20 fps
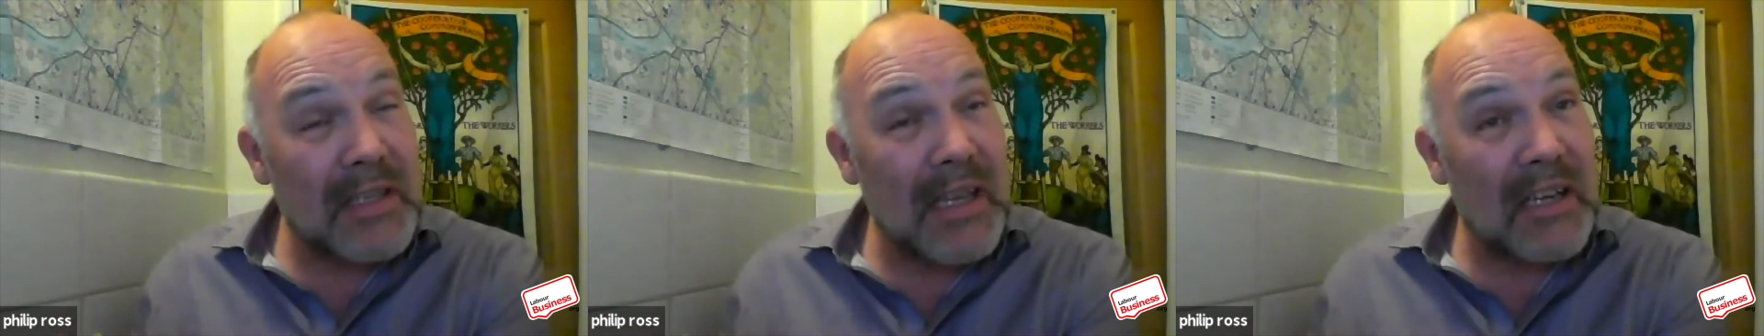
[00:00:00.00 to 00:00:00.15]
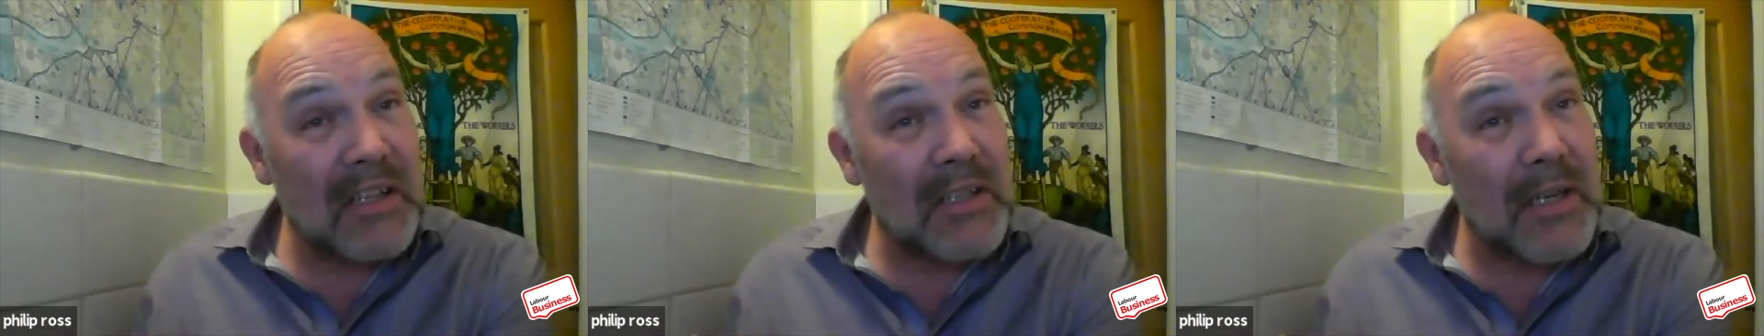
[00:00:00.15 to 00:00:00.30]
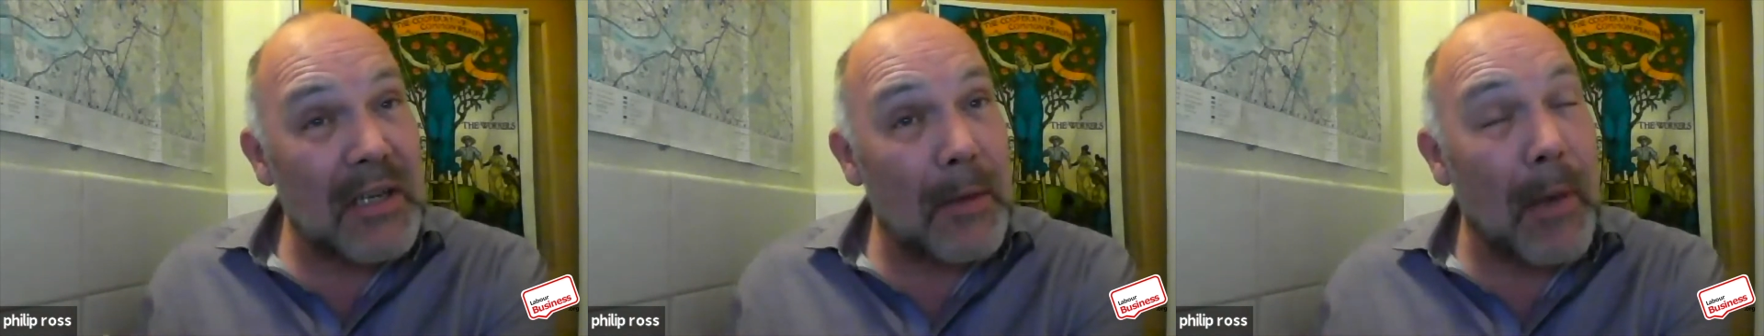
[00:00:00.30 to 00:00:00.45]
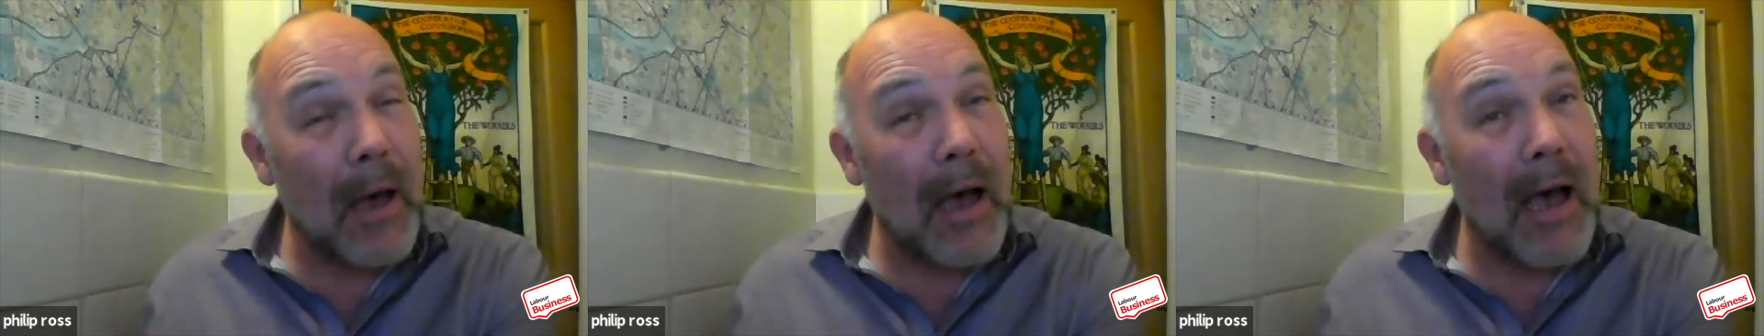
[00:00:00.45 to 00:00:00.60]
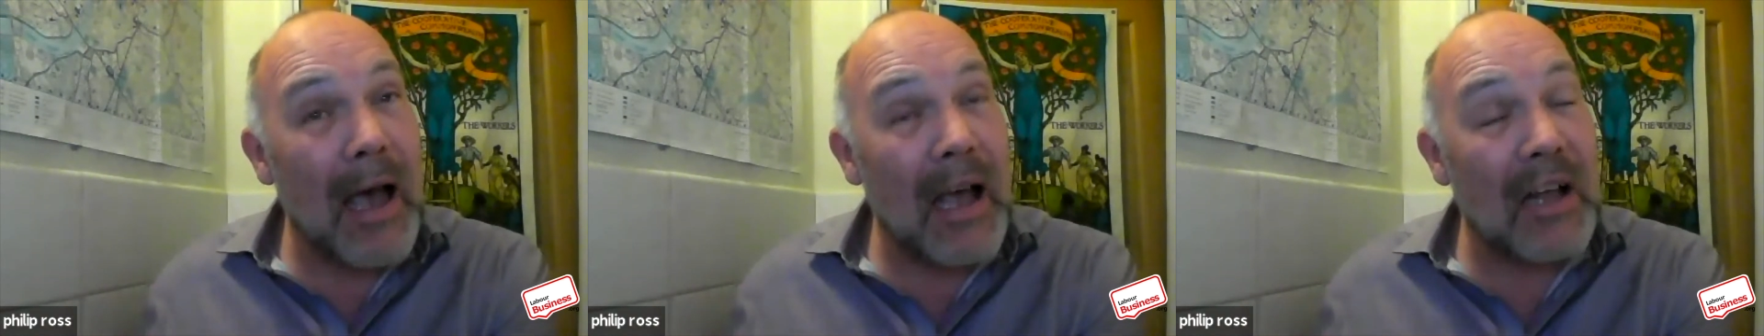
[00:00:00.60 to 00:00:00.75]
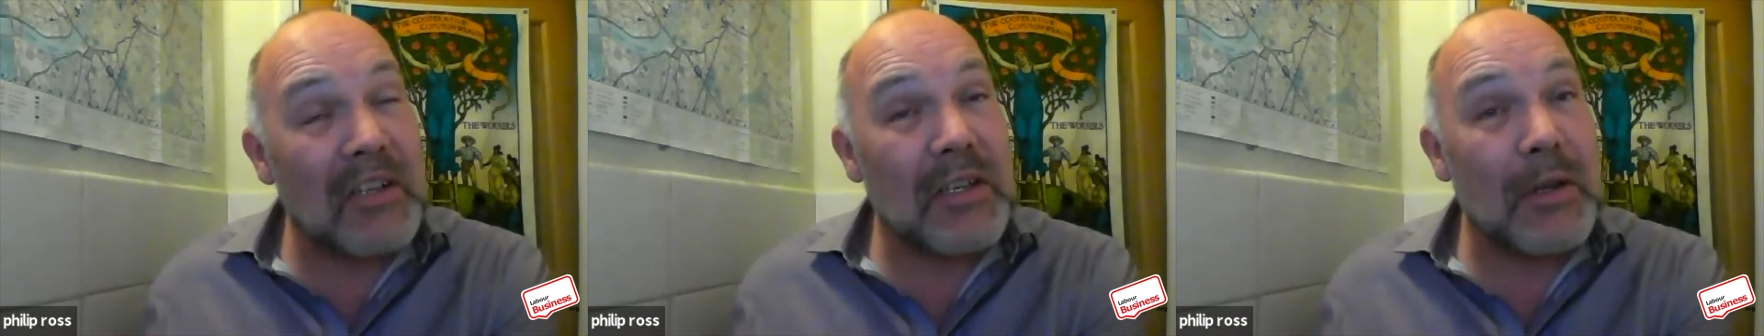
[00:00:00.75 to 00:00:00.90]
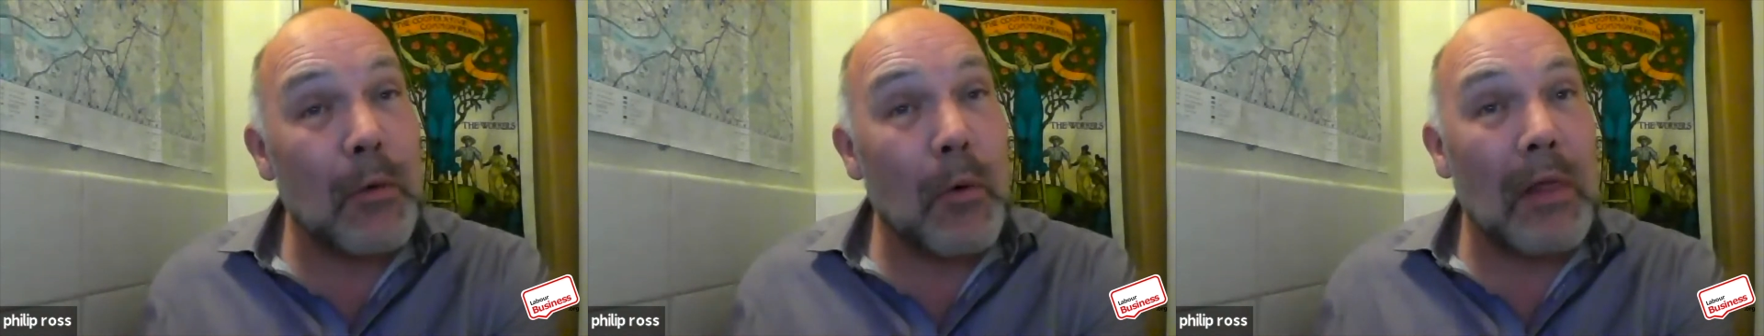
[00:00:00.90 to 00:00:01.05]
actually, but
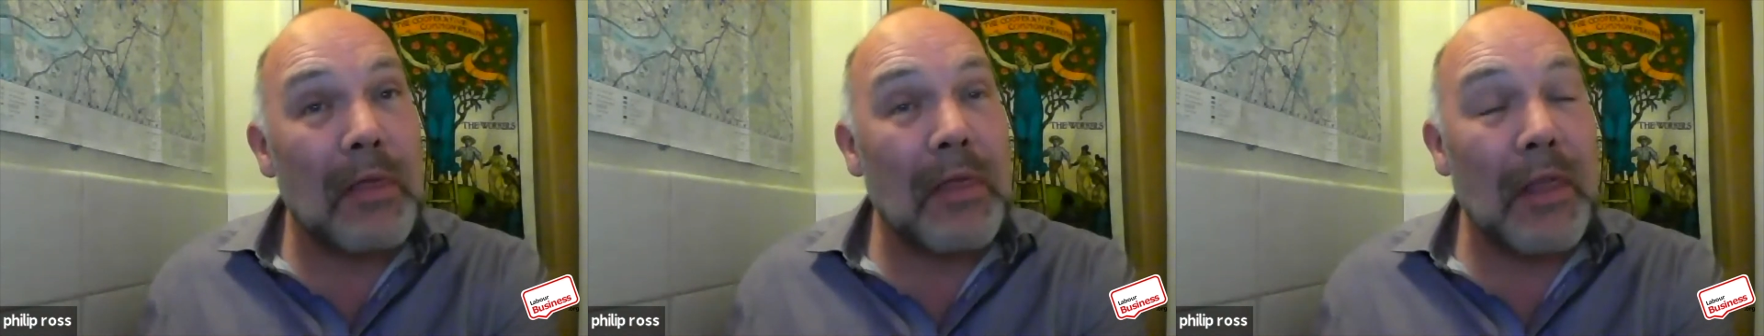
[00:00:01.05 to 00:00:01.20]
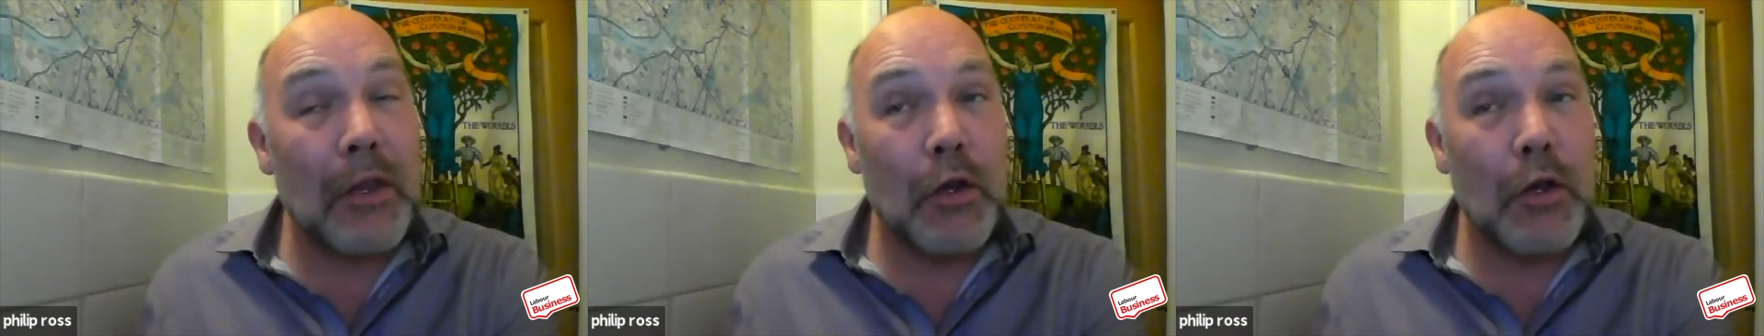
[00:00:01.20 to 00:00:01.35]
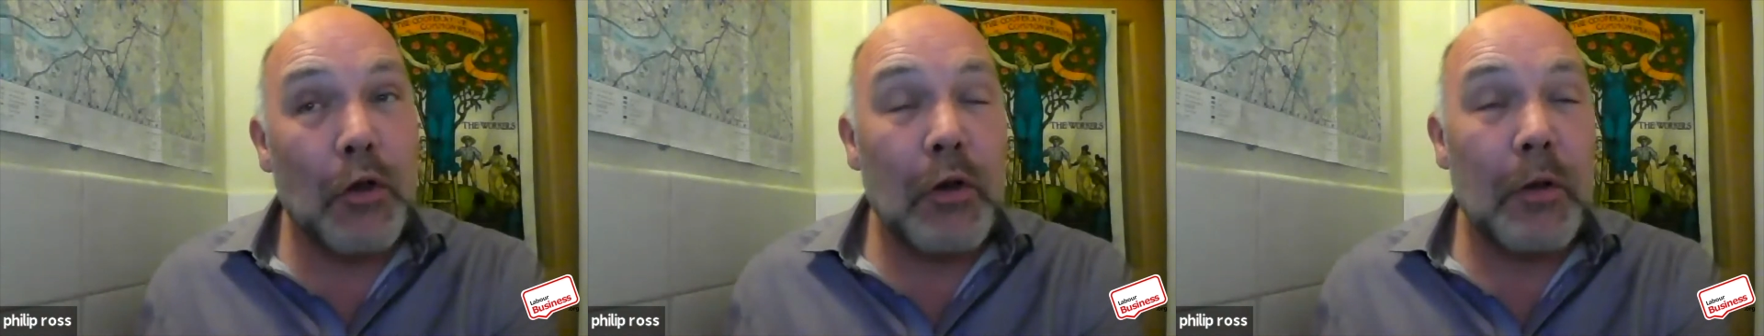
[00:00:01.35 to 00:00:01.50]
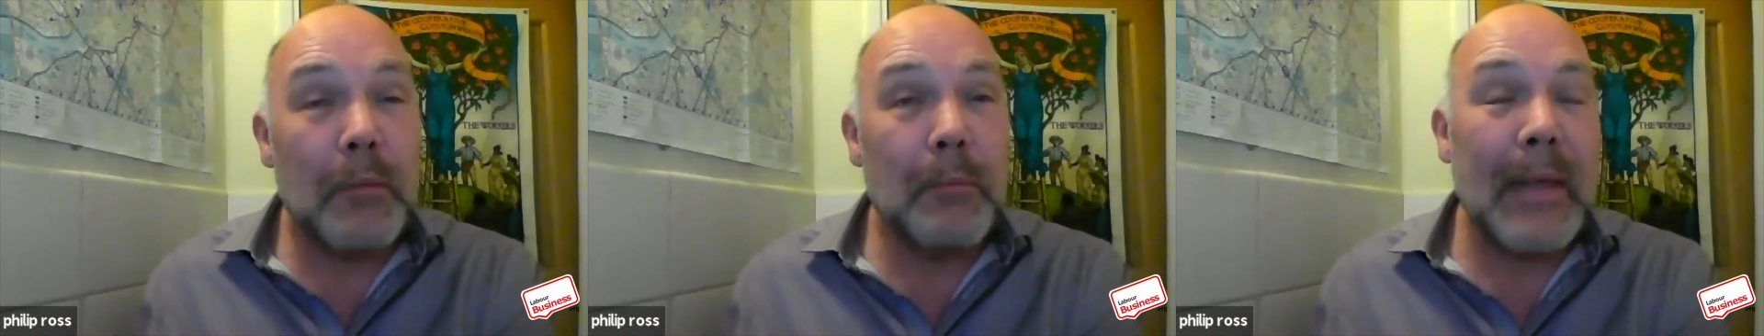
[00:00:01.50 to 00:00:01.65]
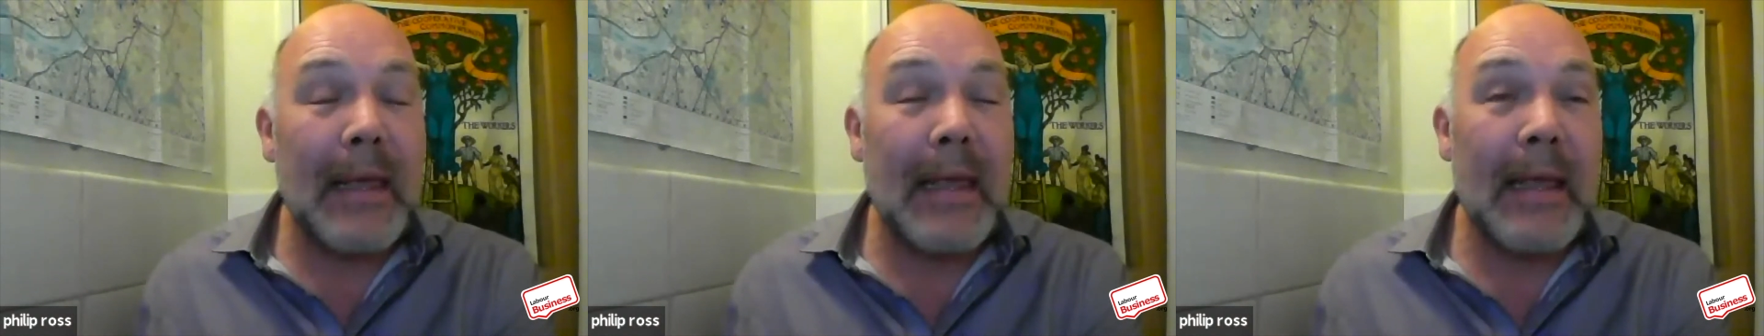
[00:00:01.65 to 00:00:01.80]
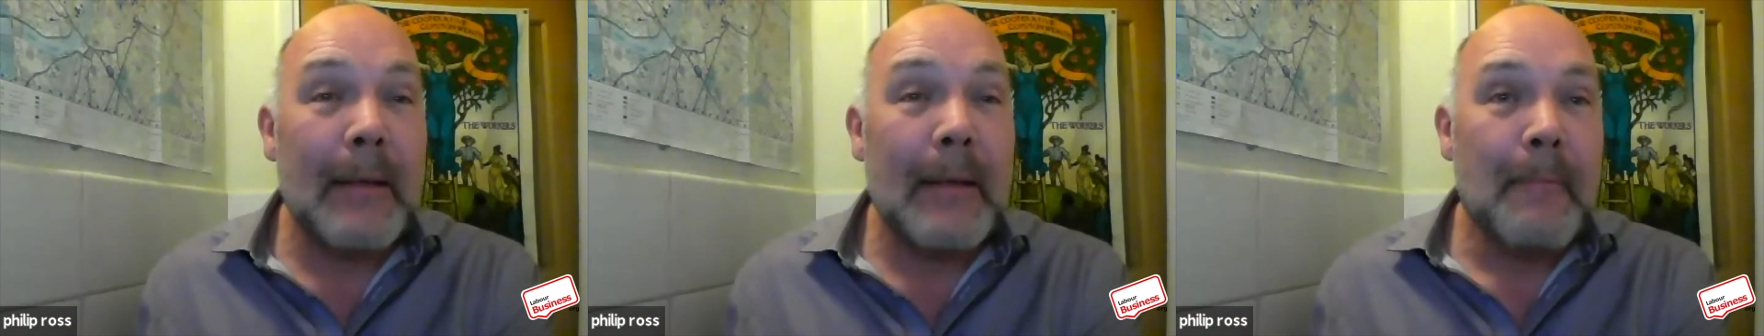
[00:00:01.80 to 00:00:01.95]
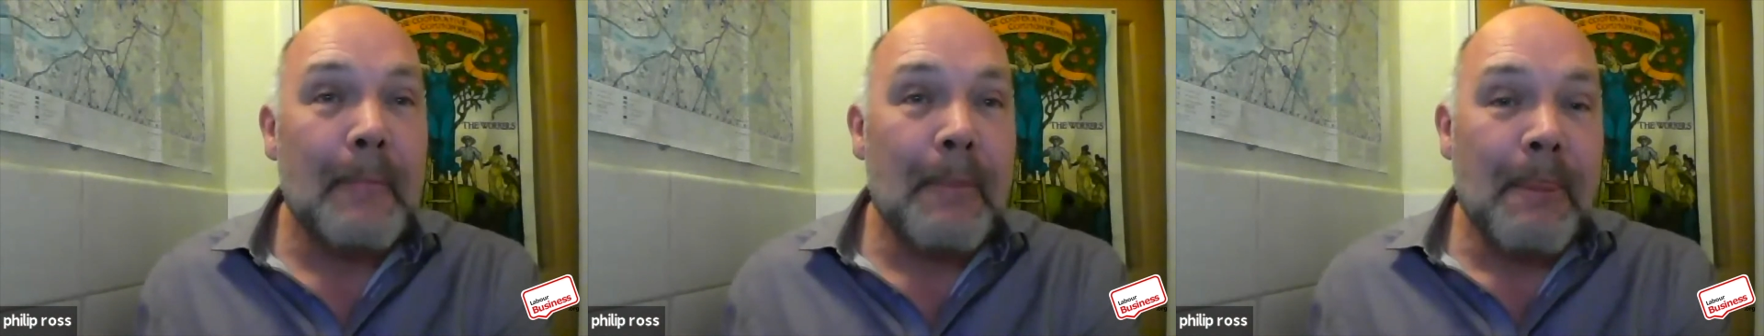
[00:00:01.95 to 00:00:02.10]
actually that you can be,